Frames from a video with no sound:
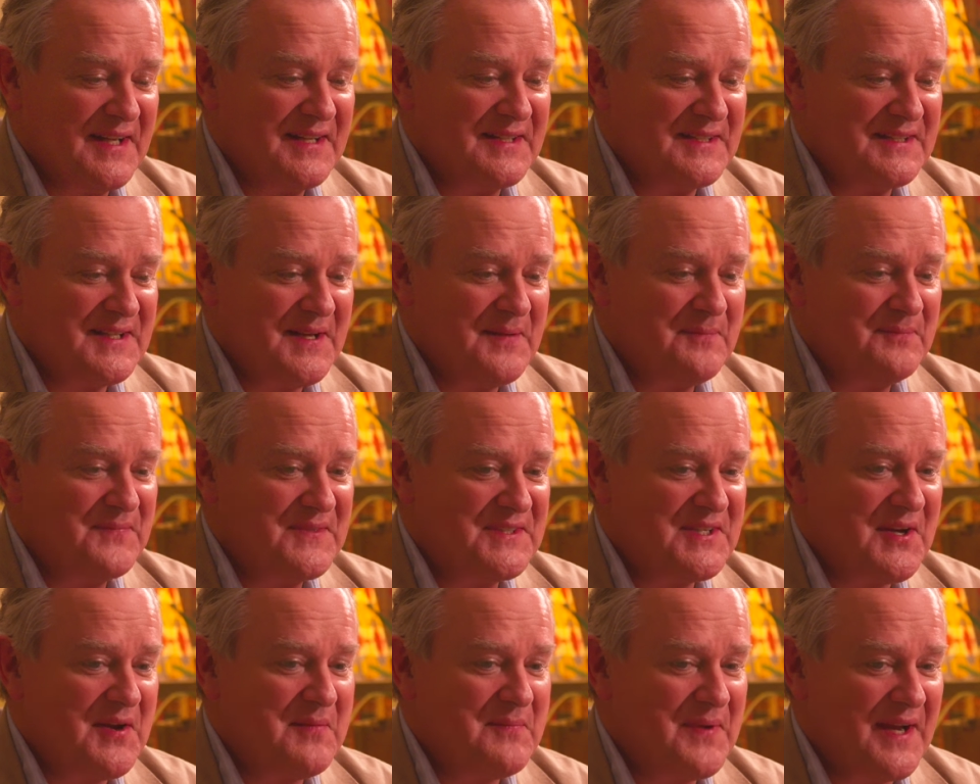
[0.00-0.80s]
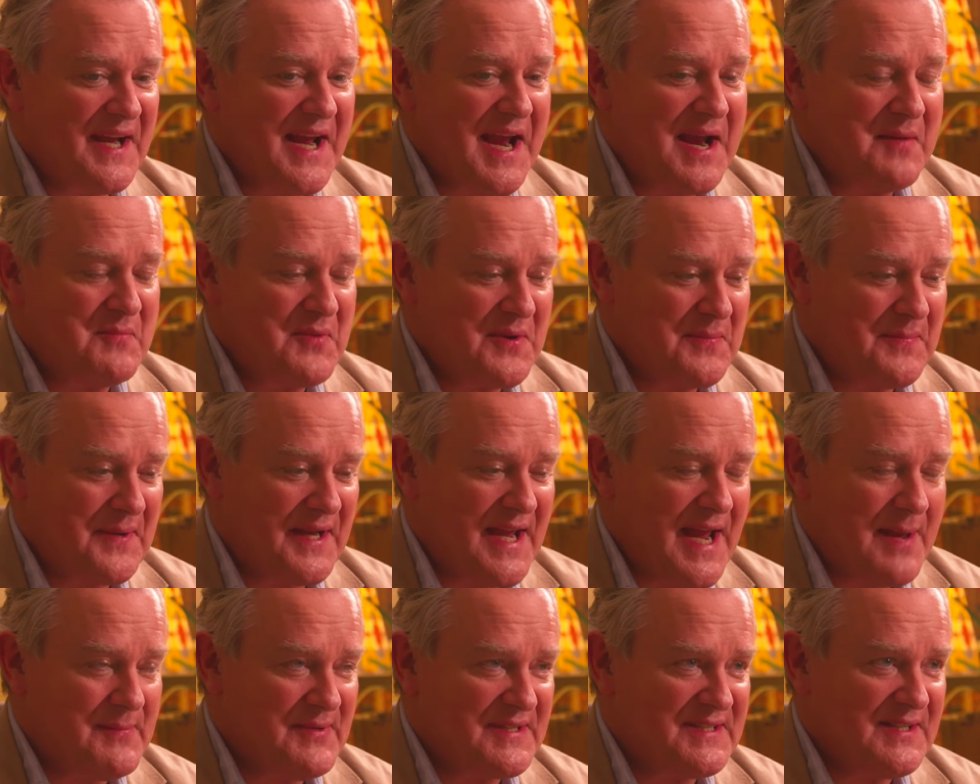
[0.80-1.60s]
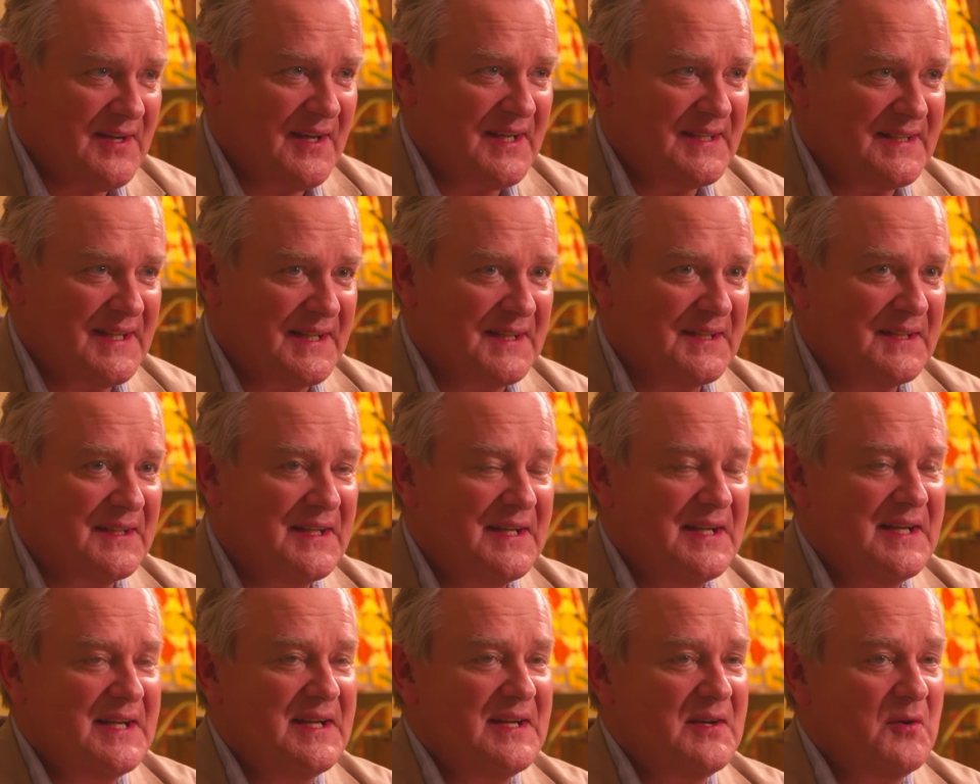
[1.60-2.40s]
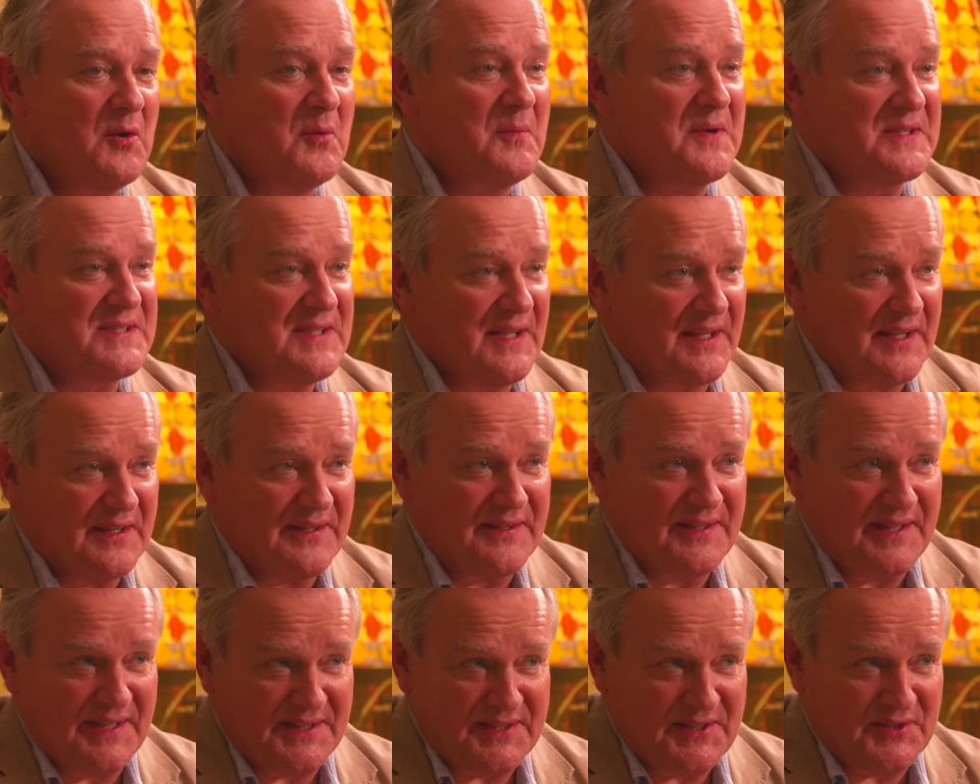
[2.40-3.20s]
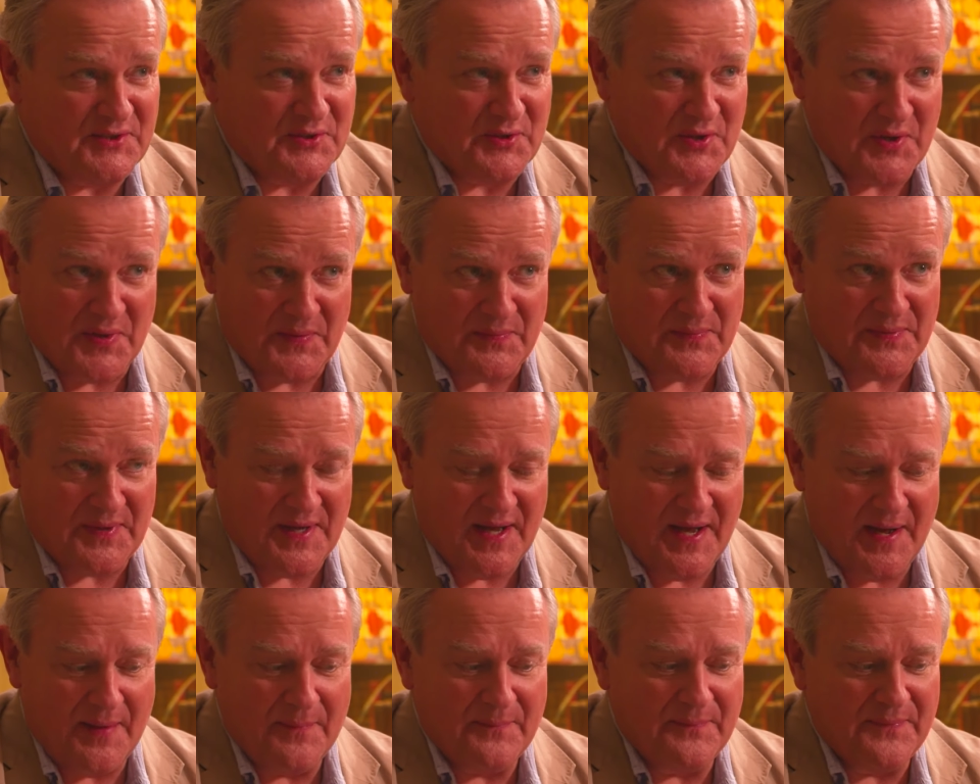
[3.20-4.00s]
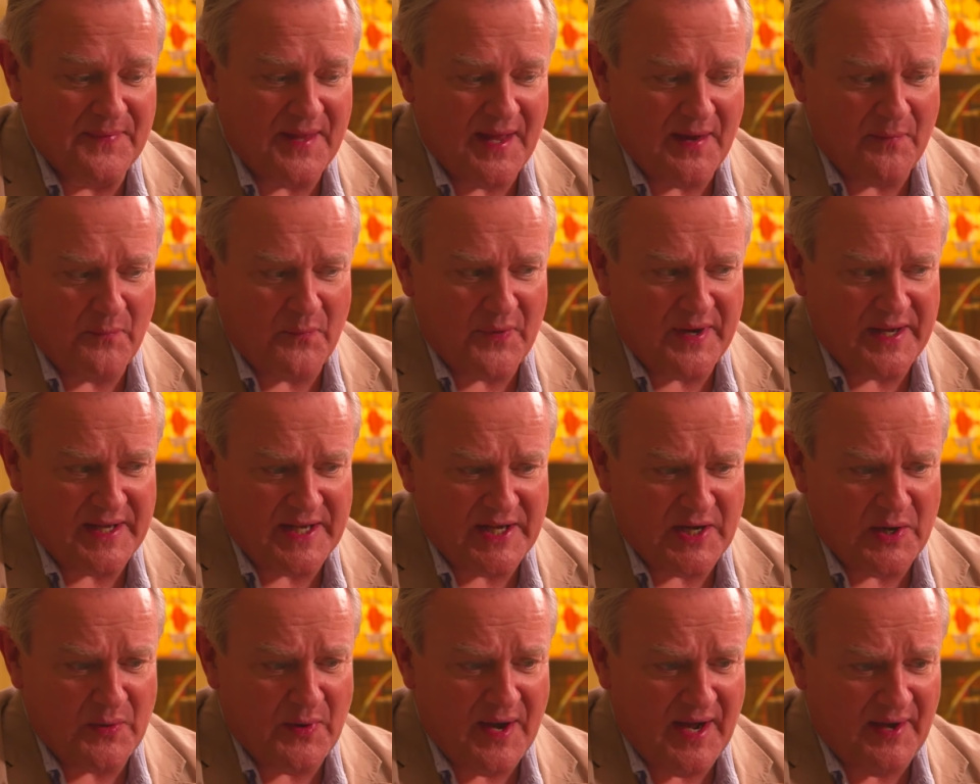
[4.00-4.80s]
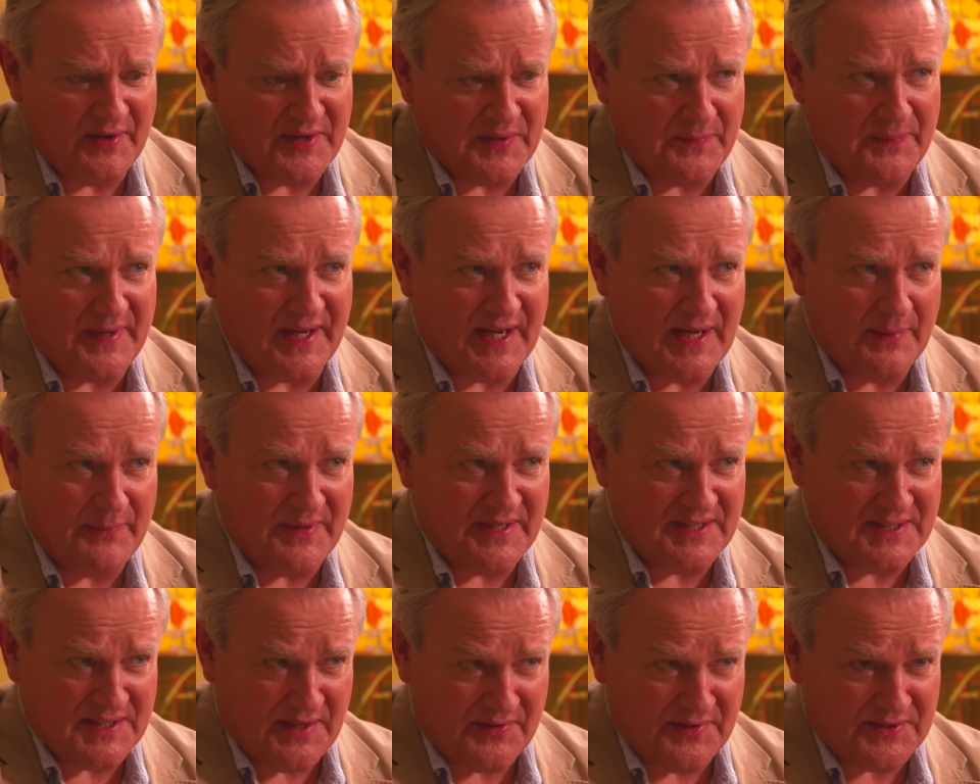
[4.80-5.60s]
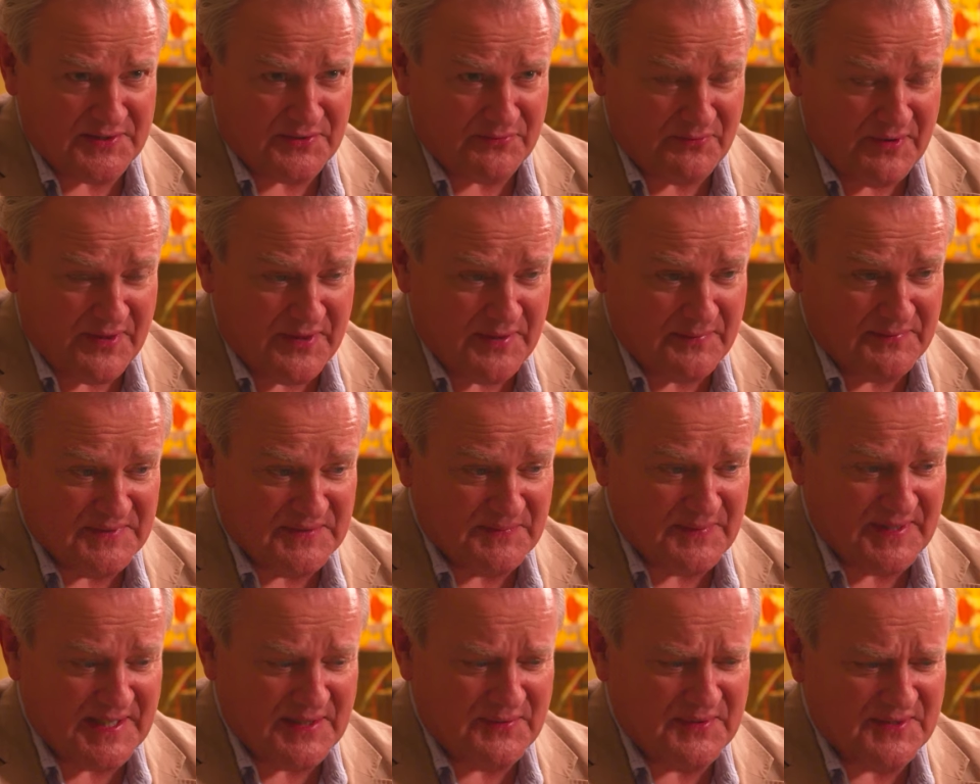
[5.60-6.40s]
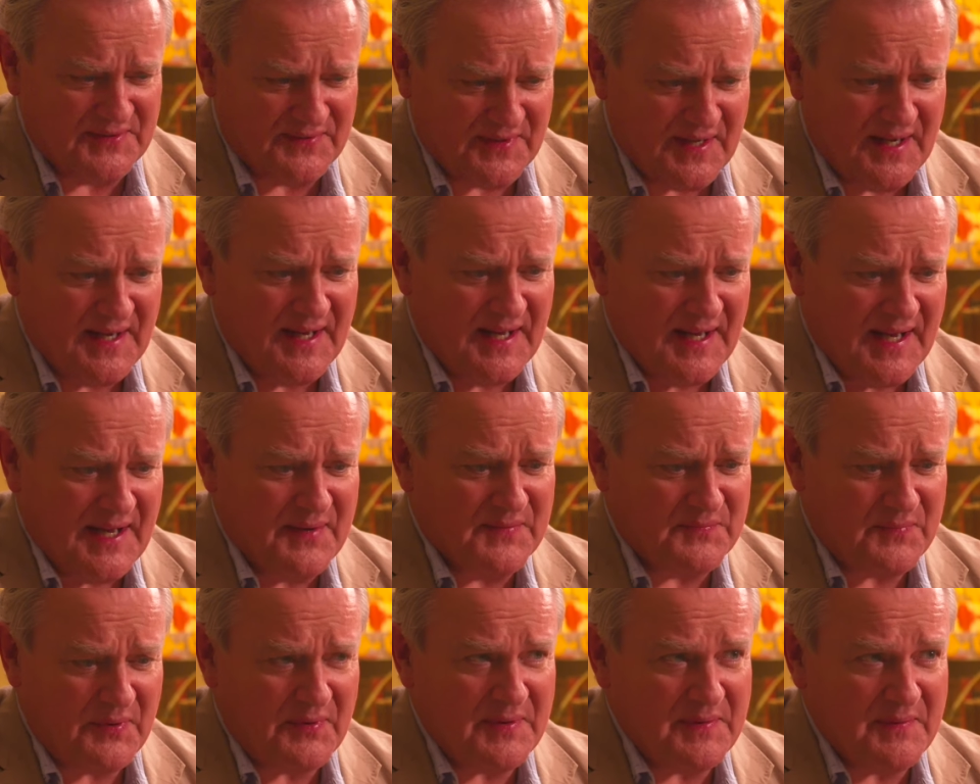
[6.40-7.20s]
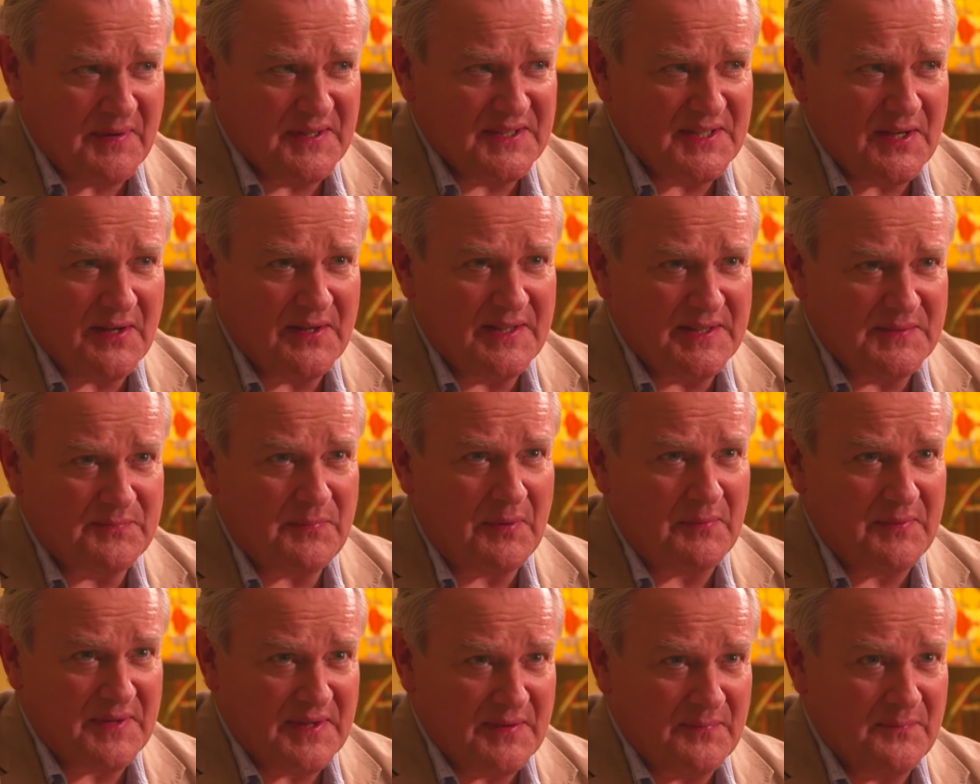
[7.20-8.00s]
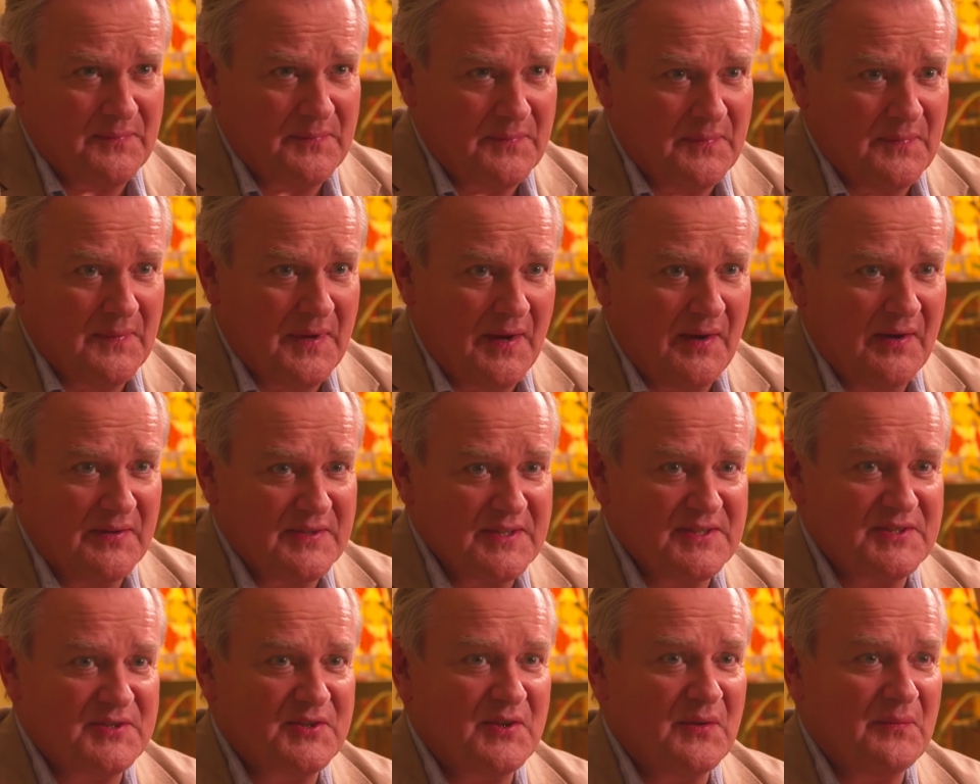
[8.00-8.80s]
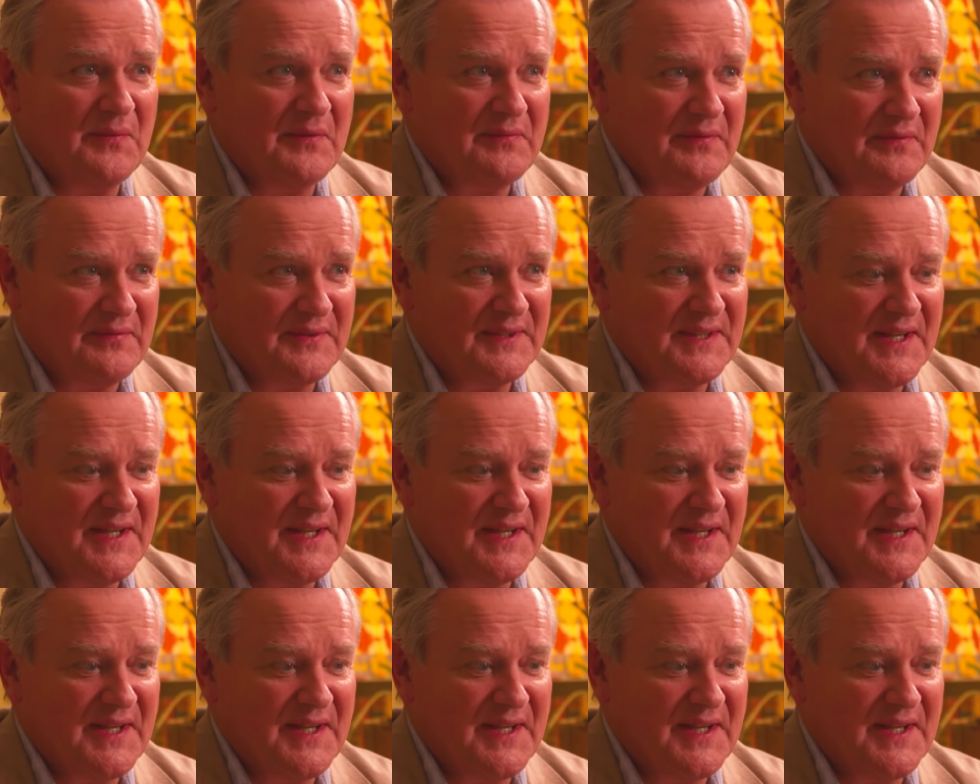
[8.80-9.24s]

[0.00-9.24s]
And um, so it became we became a tight little, almost like a theatre troupe, um, and we knew how to pick up each other's rhythms. But it was probably the most it's probably the hardest job I've ever